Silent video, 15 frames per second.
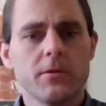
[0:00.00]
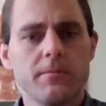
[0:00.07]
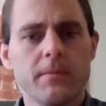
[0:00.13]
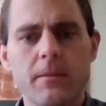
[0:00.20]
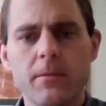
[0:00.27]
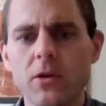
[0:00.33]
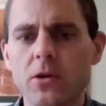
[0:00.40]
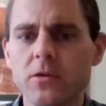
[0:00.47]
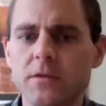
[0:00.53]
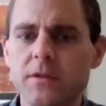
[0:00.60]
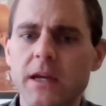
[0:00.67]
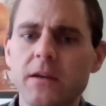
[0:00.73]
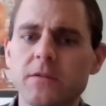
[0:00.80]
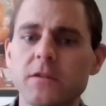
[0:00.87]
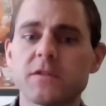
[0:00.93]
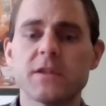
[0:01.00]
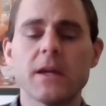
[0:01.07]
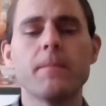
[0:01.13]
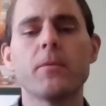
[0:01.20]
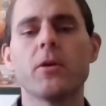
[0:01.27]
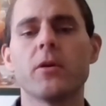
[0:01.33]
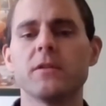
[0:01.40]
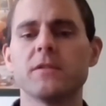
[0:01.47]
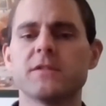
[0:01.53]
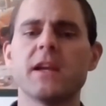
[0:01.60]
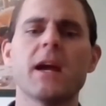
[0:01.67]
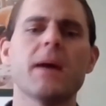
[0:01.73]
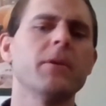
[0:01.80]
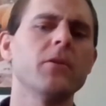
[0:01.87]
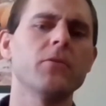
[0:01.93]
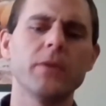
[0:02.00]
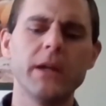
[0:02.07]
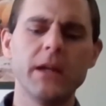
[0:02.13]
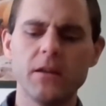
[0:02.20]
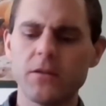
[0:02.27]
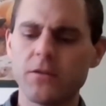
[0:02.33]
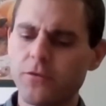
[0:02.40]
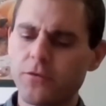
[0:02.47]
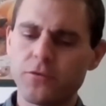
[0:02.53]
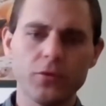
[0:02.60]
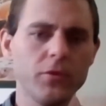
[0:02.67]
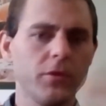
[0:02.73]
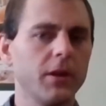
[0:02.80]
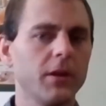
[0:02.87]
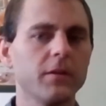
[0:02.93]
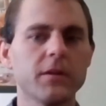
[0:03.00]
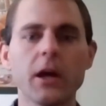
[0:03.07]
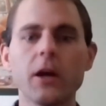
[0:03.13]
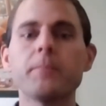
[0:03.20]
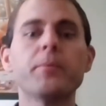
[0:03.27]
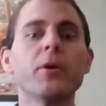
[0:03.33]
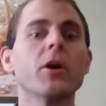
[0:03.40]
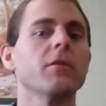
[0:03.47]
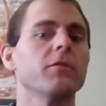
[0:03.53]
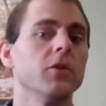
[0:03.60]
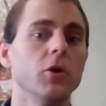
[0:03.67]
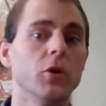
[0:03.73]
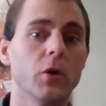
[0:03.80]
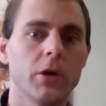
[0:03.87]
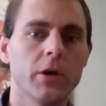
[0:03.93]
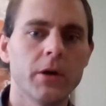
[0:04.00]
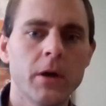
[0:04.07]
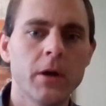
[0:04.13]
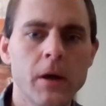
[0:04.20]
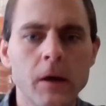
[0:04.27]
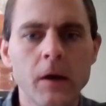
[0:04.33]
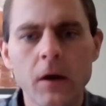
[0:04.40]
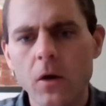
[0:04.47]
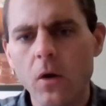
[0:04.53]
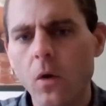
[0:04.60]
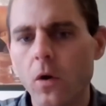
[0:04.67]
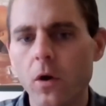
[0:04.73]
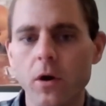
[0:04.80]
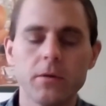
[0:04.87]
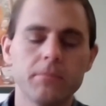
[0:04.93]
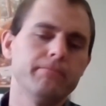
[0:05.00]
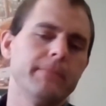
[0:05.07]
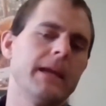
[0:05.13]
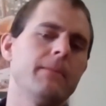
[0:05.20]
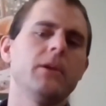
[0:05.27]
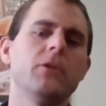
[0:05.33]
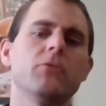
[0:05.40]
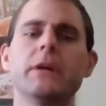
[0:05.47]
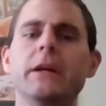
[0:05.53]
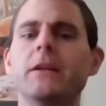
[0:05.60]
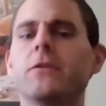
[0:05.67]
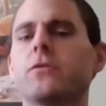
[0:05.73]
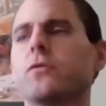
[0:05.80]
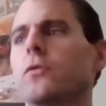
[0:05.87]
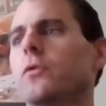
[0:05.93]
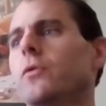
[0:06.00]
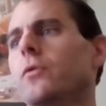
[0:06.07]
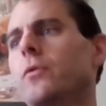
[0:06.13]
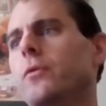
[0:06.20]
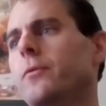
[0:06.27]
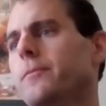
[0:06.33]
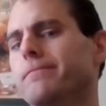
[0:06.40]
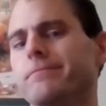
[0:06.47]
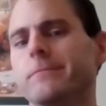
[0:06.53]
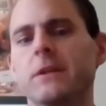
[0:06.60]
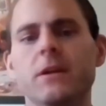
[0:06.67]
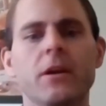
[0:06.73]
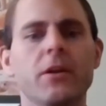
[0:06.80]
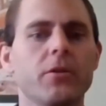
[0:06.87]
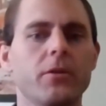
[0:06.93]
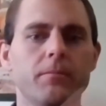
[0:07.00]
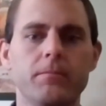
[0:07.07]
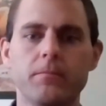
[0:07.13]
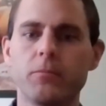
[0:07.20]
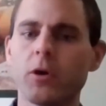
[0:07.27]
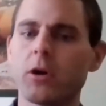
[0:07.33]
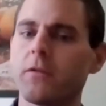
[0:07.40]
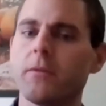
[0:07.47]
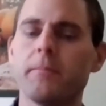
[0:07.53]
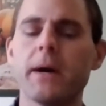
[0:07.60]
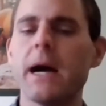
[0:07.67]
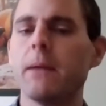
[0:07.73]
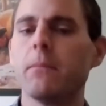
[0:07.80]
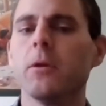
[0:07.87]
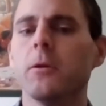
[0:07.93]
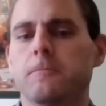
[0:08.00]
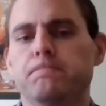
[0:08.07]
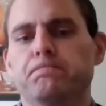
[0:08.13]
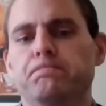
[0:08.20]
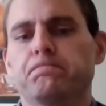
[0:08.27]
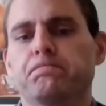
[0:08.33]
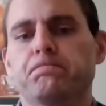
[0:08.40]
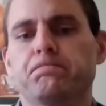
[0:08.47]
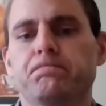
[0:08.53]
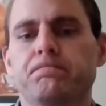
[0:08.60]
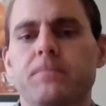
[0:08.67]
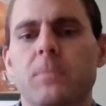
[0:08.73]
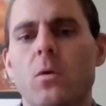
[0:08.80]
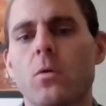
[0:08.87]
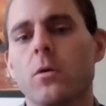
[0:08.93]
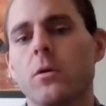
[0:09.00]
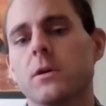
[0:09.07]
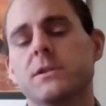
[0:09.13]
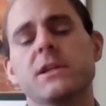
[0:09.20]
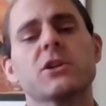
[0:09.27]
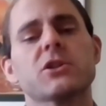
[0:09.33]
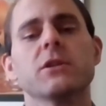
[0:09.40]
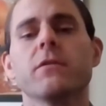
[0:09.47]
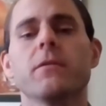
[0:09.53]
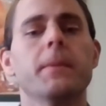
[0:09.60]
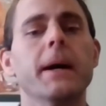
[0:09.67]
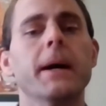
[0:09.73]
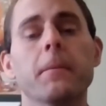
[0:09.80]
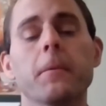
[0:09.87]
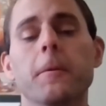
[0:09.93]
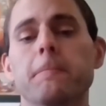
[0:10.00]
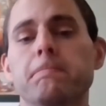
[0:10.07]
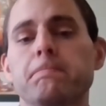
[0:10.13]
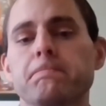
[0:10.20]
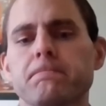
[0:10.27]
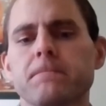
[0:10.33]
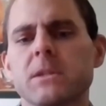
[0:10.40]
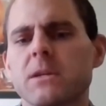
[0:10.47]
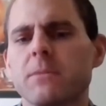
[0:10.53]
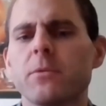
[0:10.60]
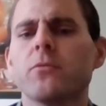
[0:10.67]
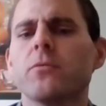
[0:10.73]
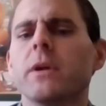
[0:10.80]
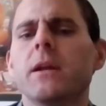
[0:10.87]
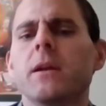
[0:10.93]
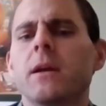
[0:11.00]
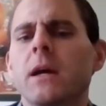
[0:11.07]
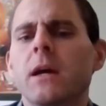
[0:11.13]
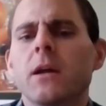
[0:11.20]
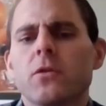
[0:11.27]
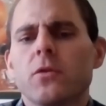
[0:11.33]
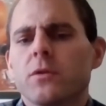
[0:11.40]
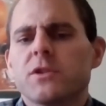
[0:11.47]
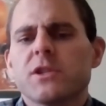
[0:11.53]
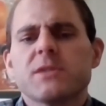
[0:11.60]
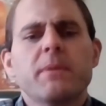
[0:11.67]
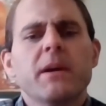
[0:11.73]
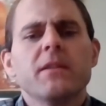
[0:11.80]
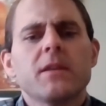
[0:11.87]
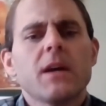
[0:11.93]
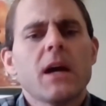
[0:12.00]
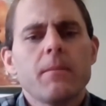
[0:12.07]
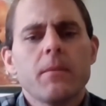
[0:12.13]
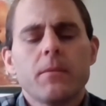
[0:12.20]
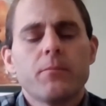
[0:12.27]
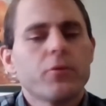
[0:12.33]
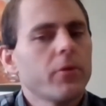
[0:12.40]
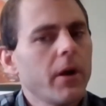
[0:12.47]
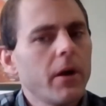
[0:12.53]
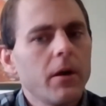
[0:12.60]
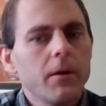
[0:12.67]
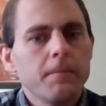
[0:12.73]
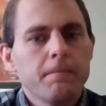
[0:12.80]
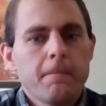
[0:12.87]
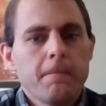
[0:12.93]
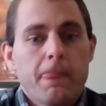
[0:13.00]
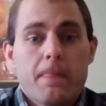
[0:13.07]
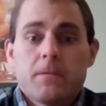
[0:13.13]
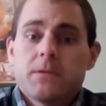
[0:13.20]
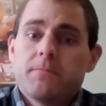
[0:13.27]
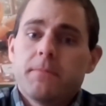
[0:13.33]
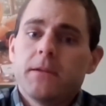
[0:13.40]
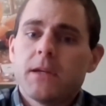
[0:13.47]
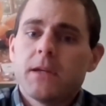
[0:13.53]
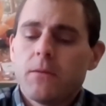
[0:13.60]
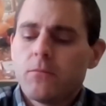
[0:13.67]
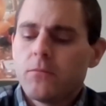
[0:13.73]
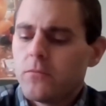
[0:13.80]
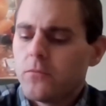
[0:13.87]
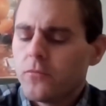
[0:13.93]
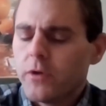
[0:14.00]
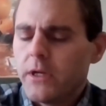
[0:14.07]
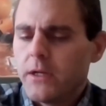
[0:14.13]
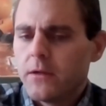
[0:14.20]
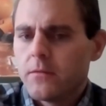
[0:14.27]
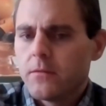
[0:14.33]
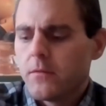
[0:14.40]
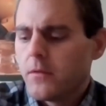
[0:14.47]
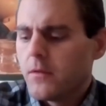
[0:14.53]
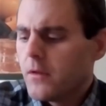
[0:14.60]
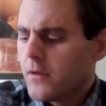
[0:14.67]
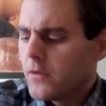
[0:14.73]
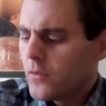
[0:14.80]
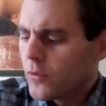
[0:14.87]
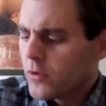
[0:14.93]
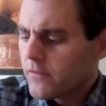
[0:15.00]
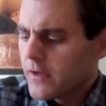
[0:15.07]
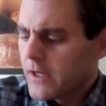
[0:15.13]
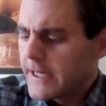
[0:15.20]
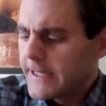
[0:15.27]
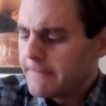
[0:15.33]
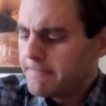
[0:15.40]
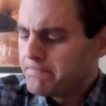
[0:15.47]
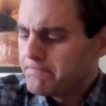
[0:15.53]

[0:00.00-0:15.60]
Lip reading: Maybe you could take December and say, I'm going to read through the entire book of Luke, or maybe read through another book of the Bible or a section of the Bible. So I'm going to read through and just spend time in prayer, spend time reading the Word of God,